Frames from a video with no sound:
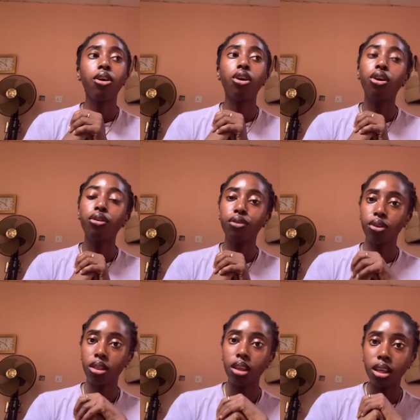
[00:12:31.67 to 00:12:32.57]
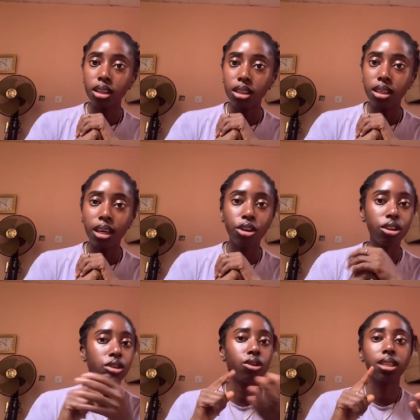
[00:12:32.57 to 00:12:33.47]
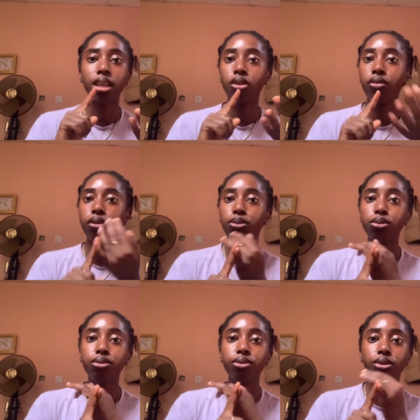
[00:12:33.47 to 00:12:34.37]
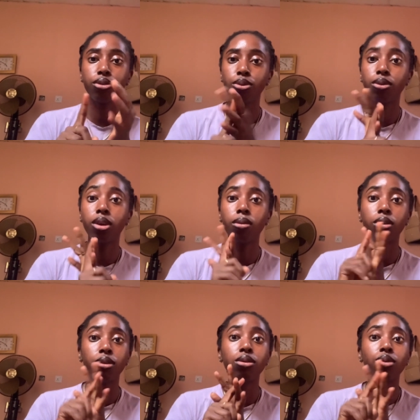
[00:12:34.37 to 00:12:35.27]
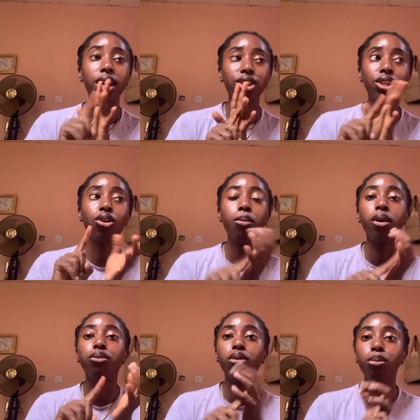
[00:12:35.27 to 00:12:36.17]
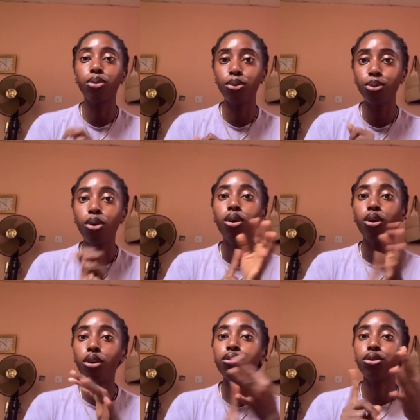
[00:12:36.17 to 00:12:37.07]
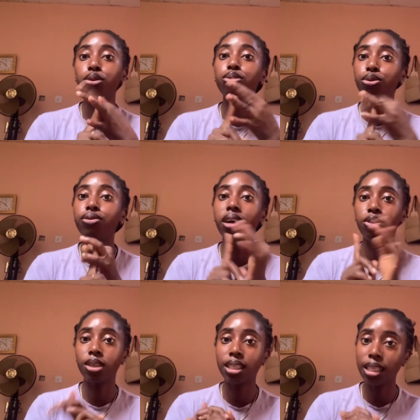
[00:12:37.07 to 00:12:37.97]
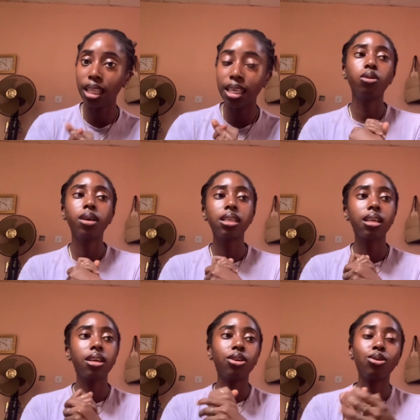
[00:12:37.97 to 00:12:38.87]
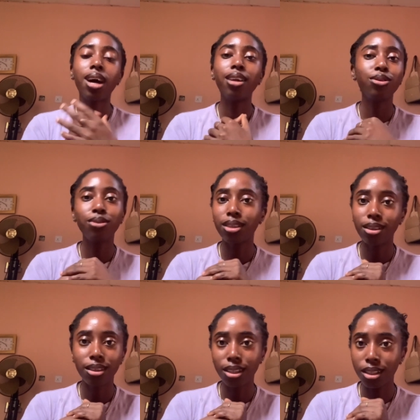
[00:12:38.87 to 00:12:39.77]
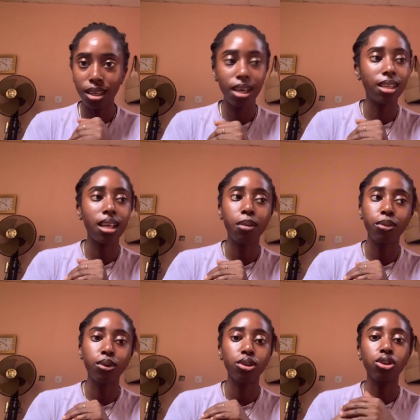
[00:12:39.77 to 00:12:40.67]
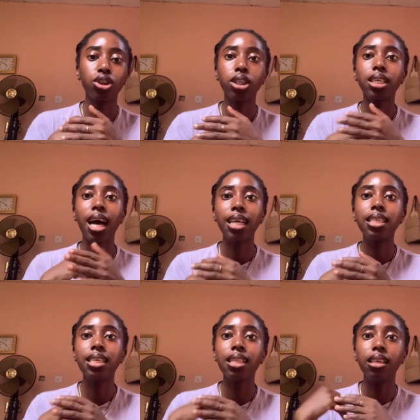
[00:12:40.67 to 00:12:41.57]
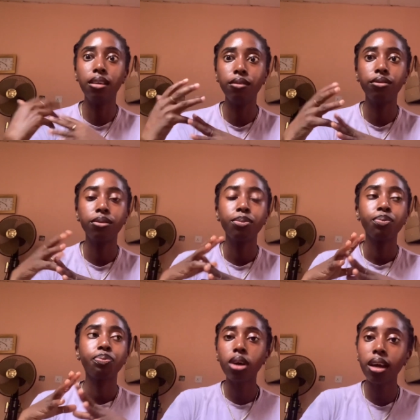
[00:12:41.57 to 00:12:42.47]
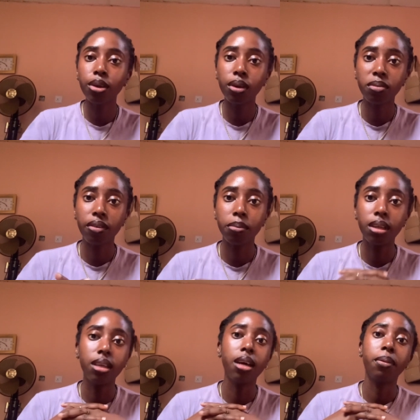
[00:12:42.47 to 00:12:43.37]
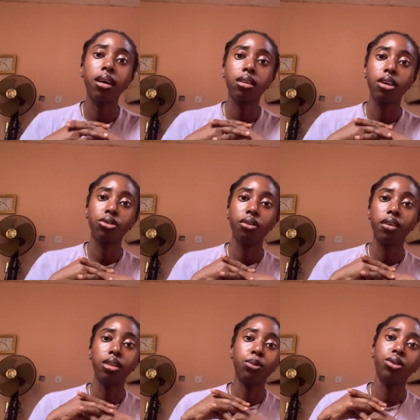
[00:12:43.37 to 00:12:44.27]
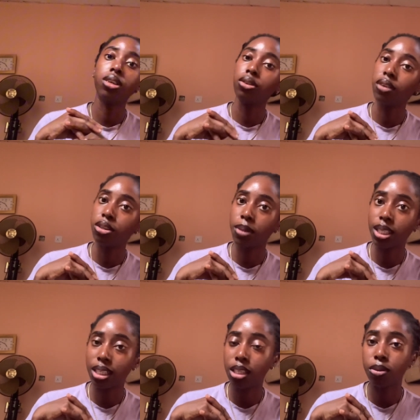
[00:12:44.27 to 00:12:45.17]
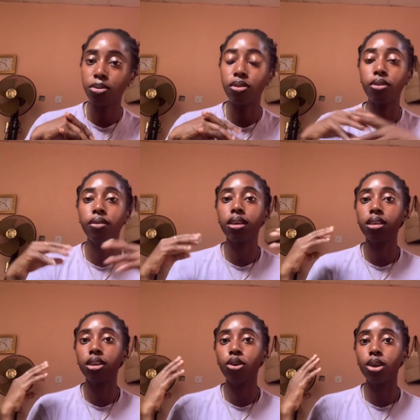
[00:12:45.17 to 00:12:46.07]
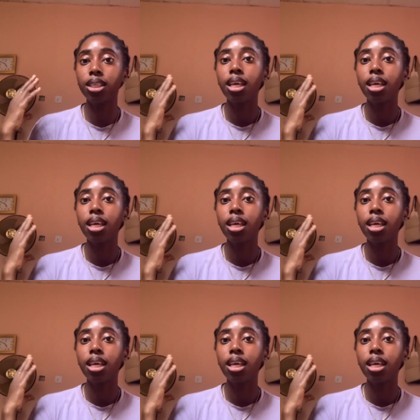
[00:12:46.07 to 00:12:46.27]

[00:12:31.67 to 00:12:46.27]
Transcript: off your things, like you did not take off your roof or so, they were going to actually come and rob you of your roof and your ceiling. So basically you had no reason to stay at that point. You just had to leave. But anyways, my family and I packed our stuff and we took it over to my sister's place before we finally got